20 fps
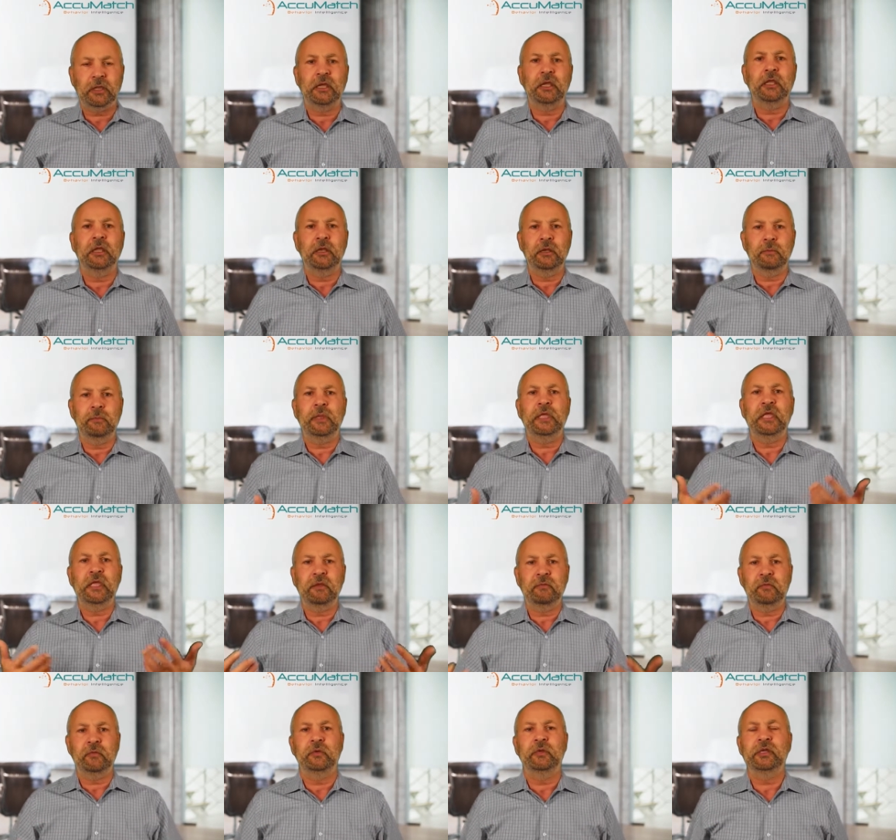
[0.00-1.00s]
in the
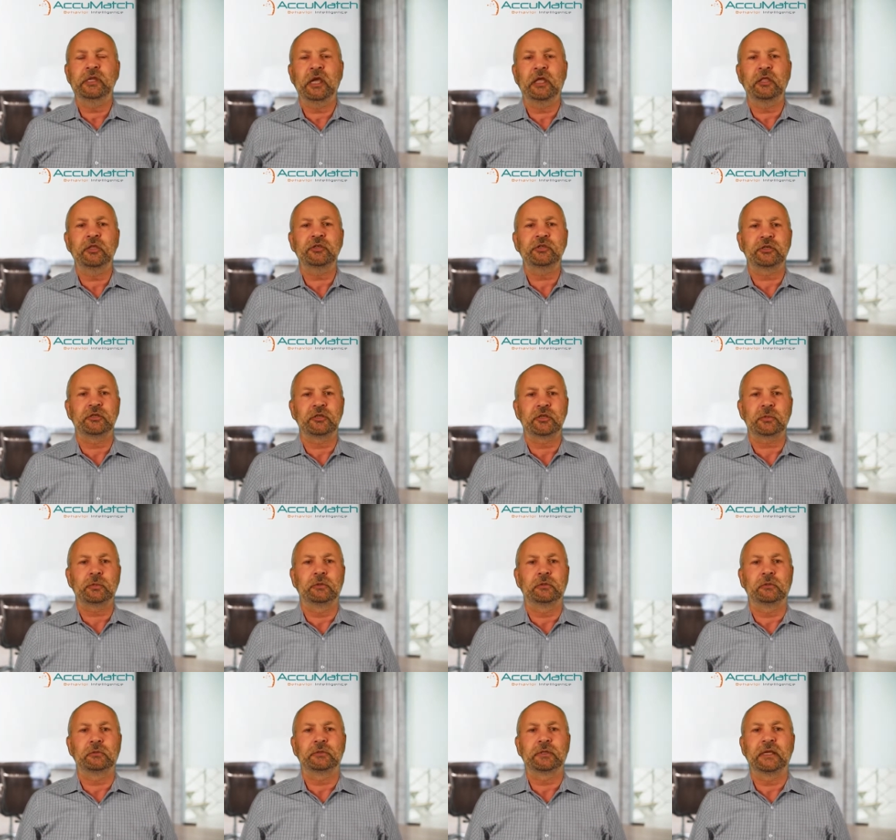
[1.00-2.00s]
behavior intelligence
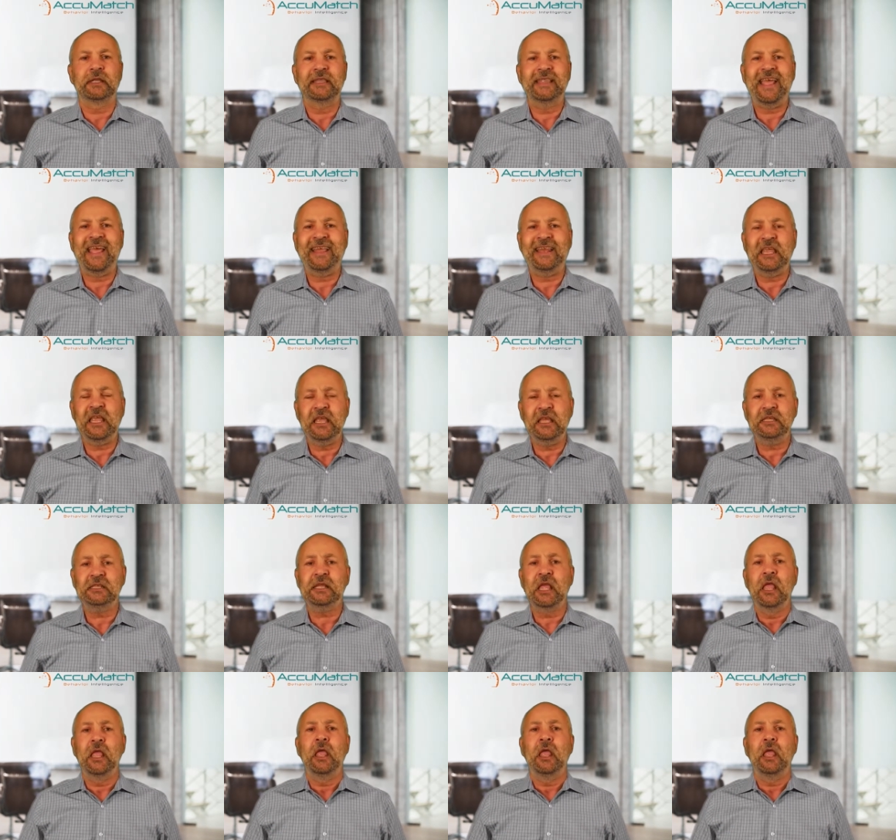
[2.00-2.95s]
world, and that is